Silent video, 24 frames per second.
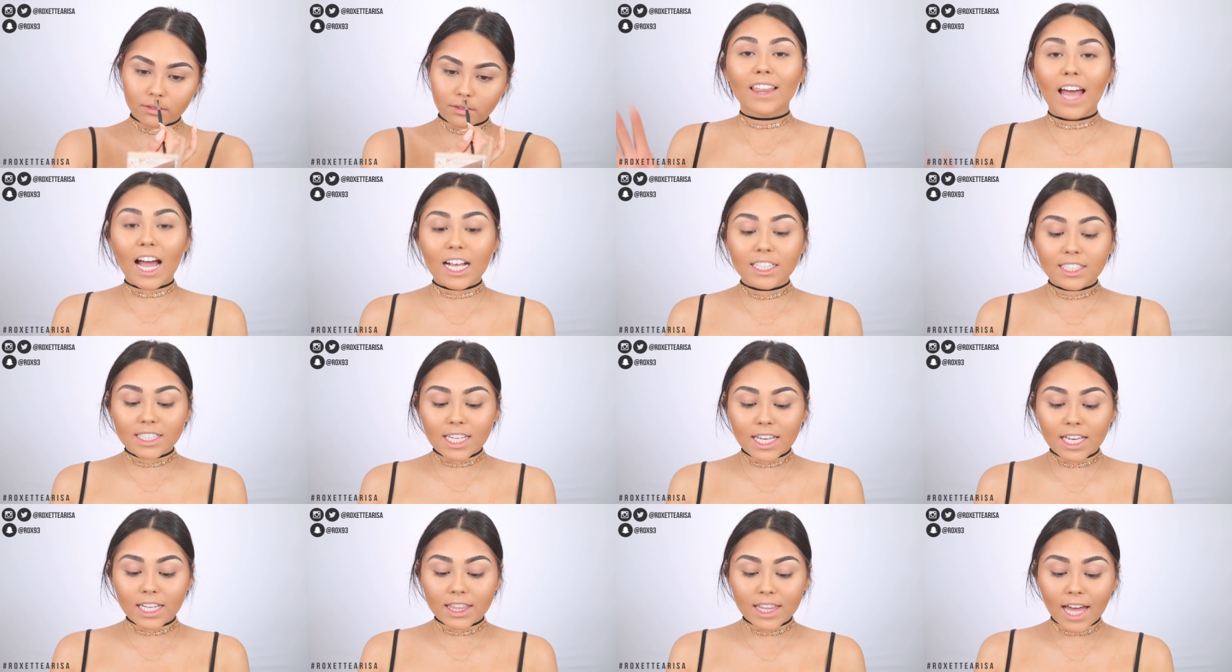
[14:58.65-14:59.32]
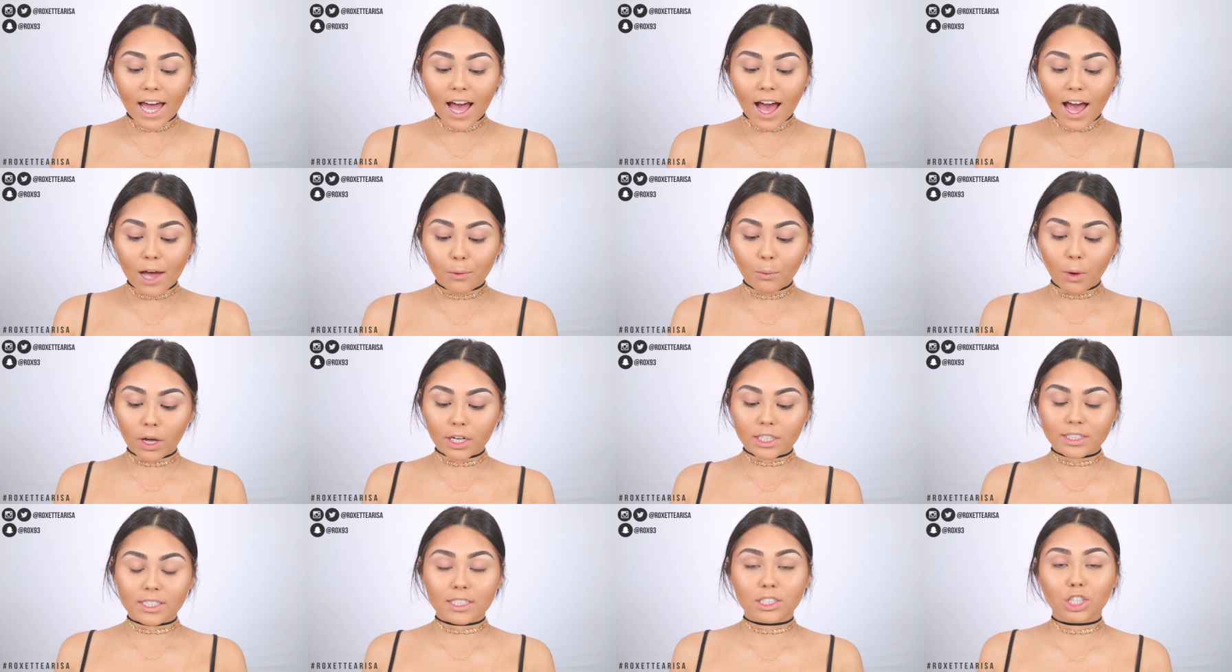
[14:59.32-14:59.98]
Last thing that I
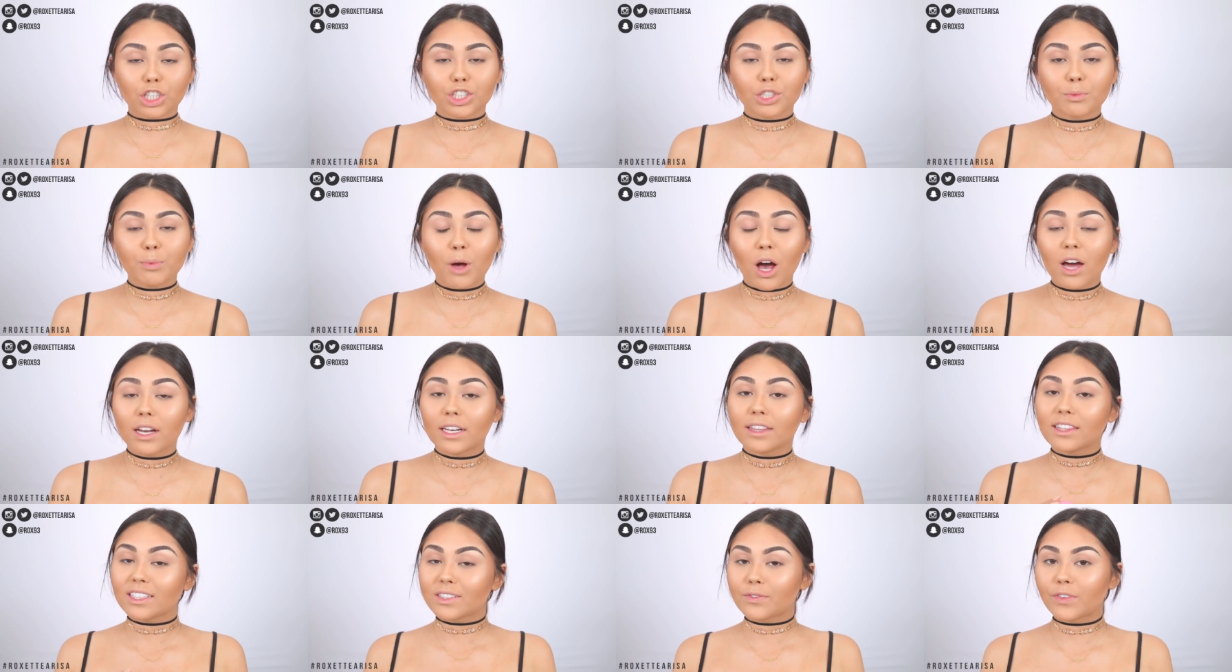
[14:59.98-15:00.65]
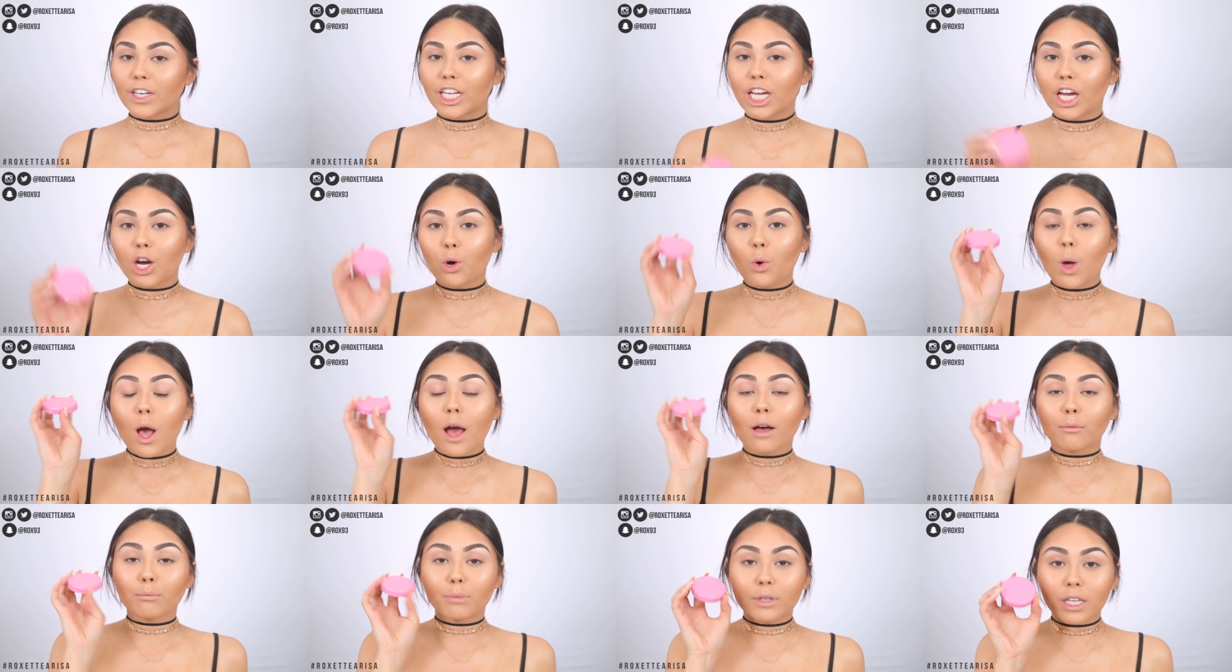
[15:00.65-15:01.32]
wanted to touch upon in this video,
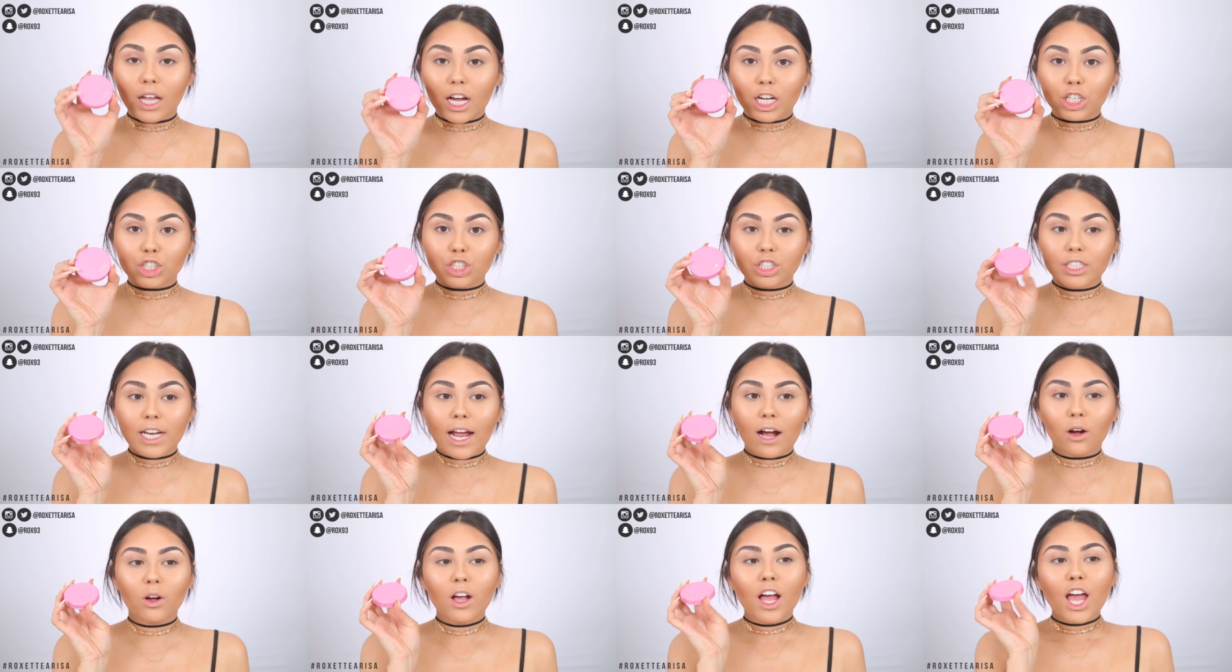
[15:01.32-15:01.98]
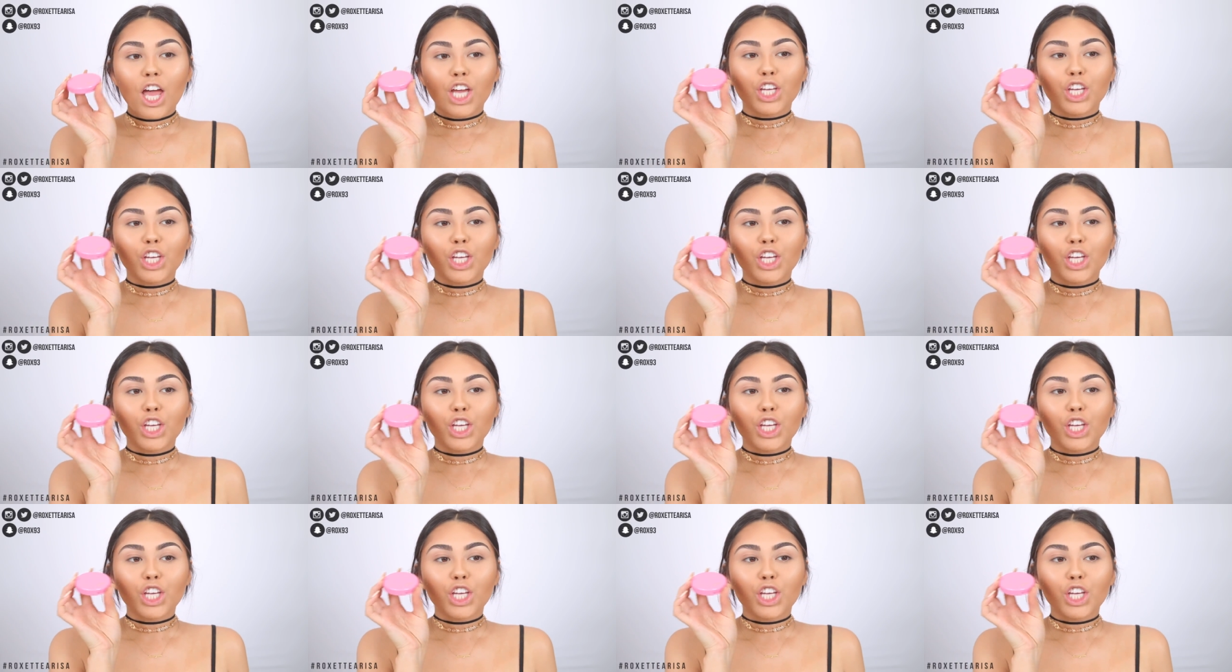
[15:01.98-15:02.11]
blush. Now,